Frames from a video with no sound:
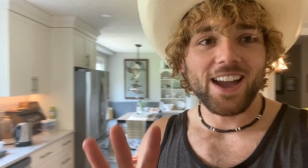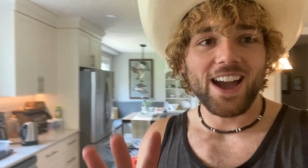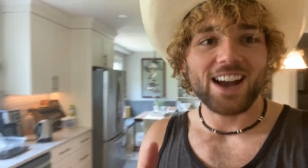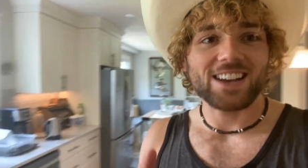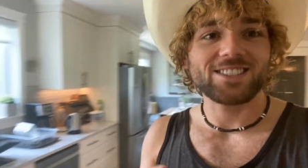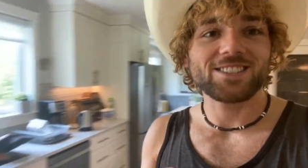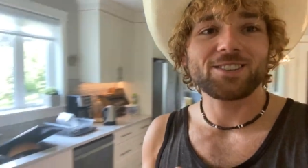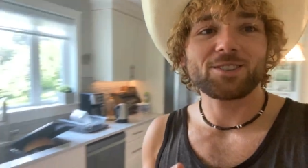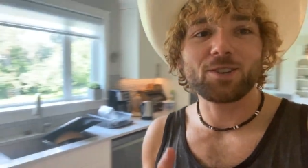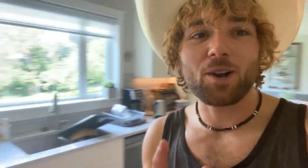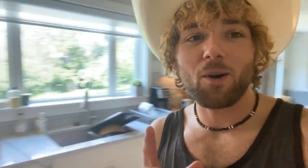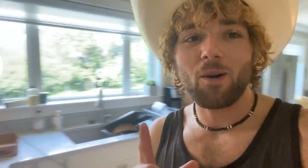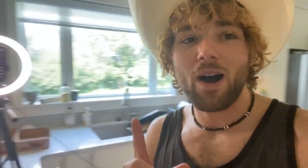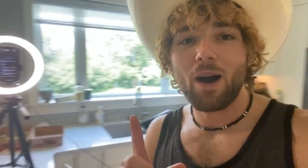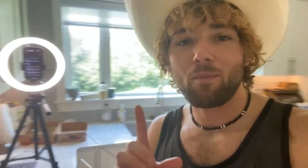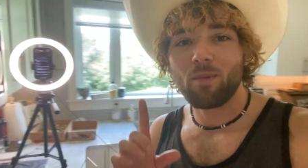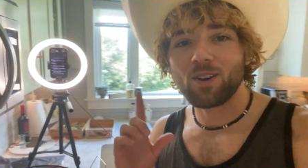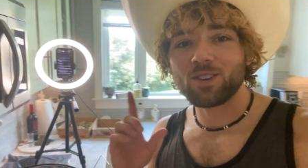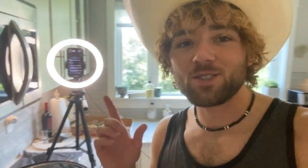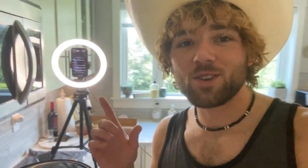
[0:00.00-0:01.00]
Hey guys, so
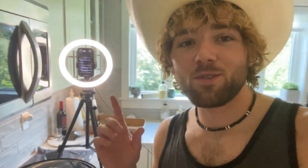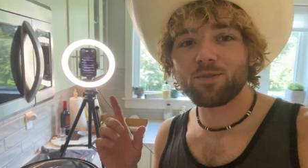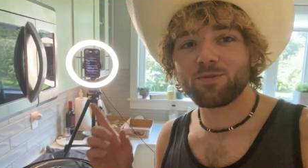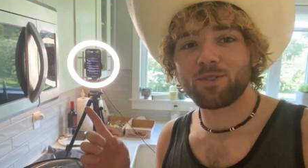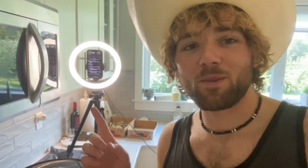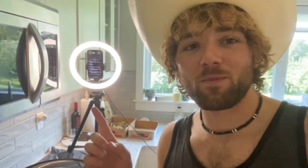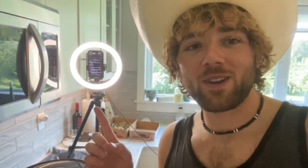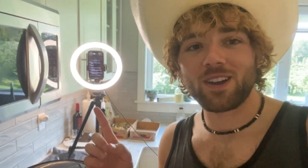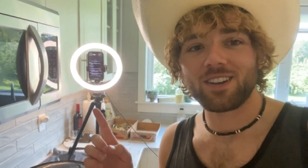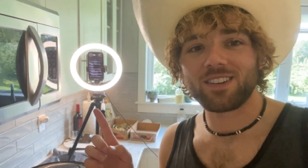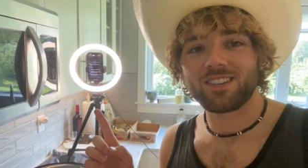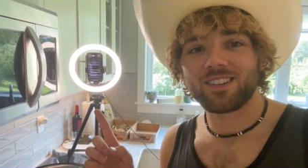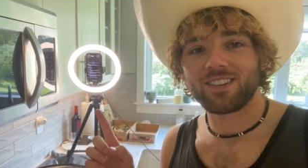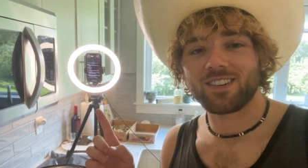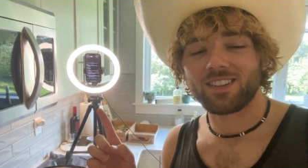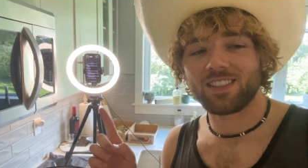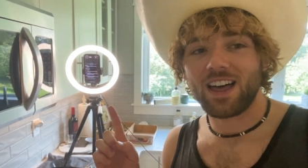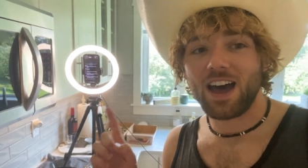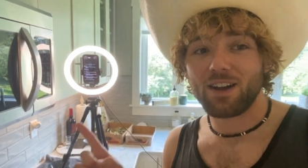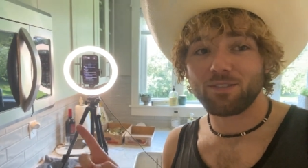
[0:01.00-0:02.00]
I'm also filming
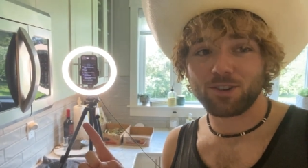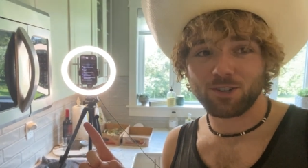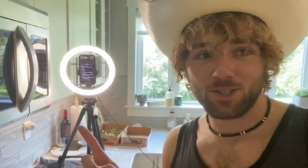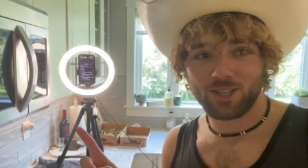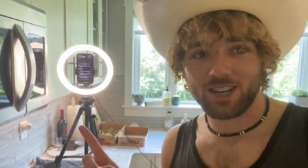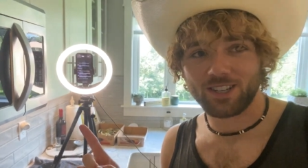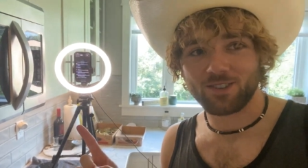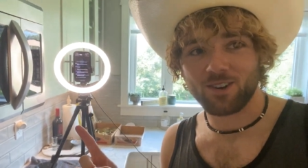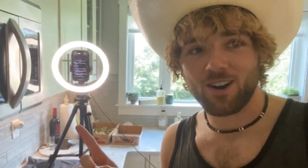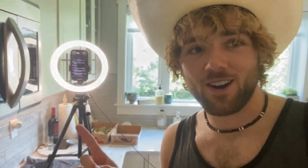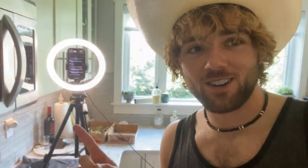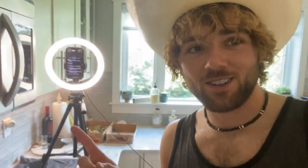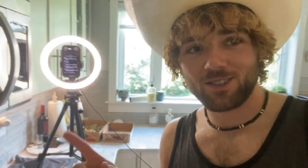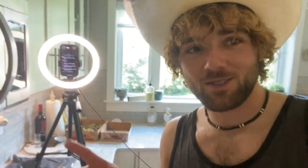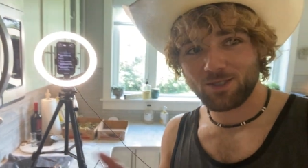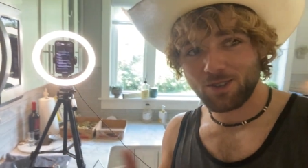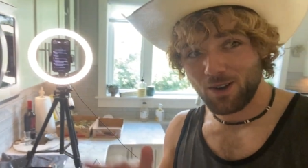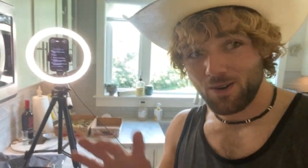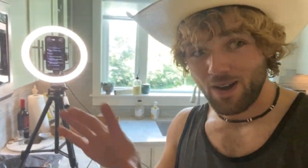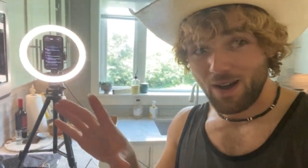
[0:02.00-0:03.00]
live on TikTok.
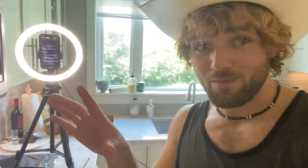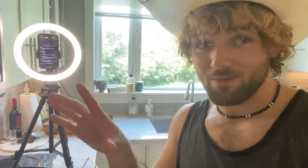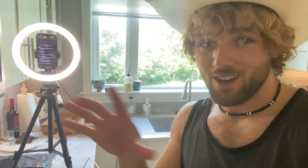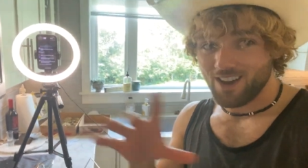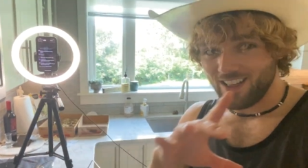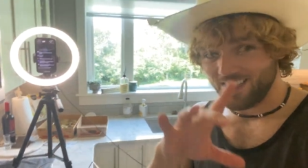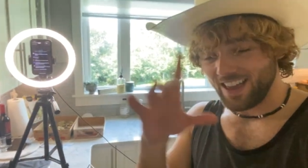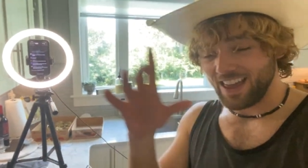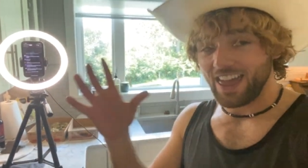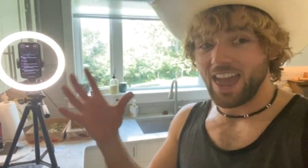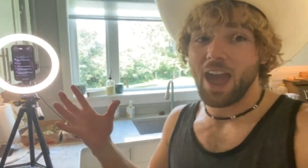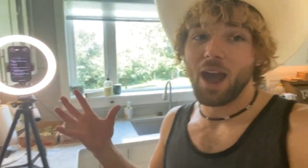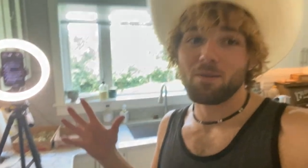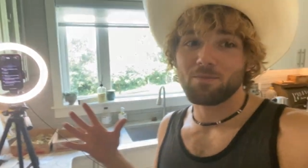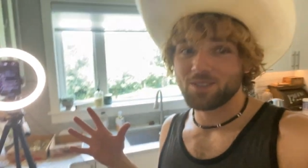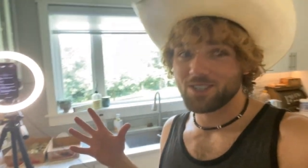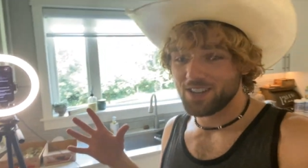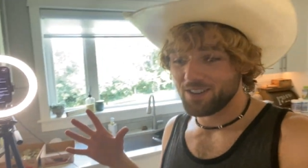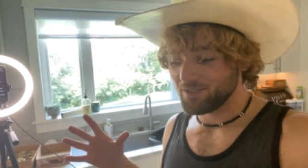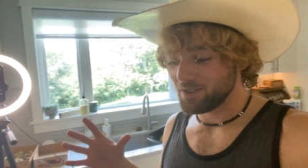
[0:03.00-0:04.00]
So I've got like cameras